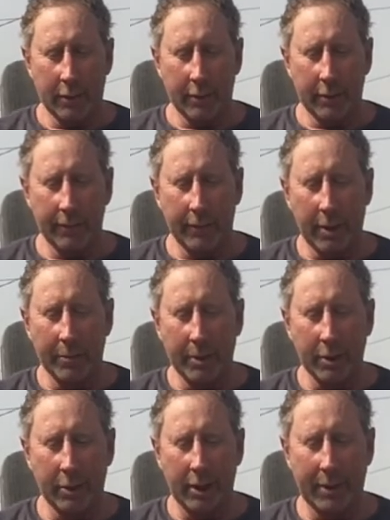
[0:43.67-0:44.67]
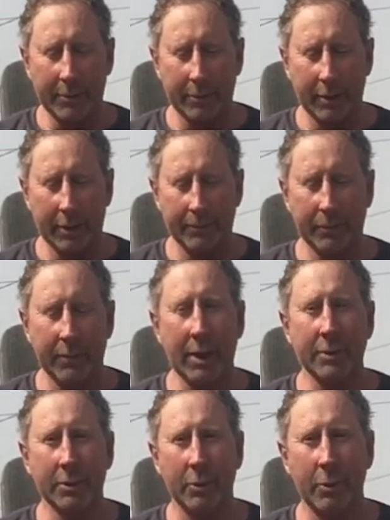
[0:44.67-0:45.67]
The environmental lapse rate,
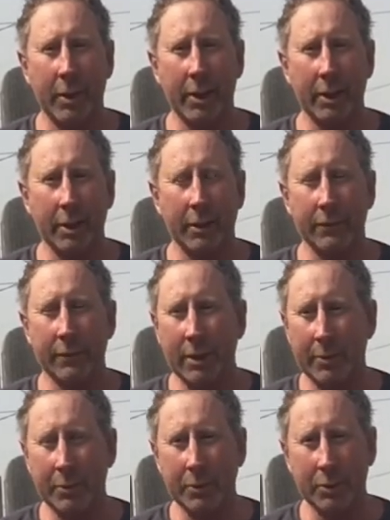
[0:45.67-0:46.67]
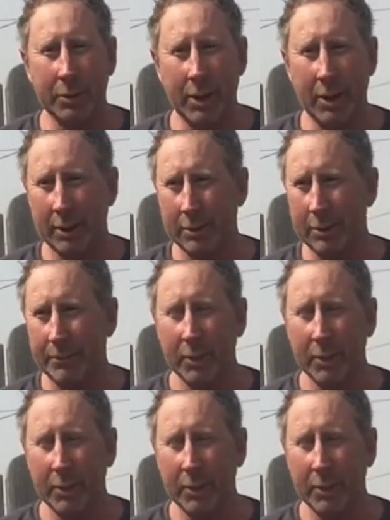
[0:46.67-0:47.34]
that's the rate of temperature change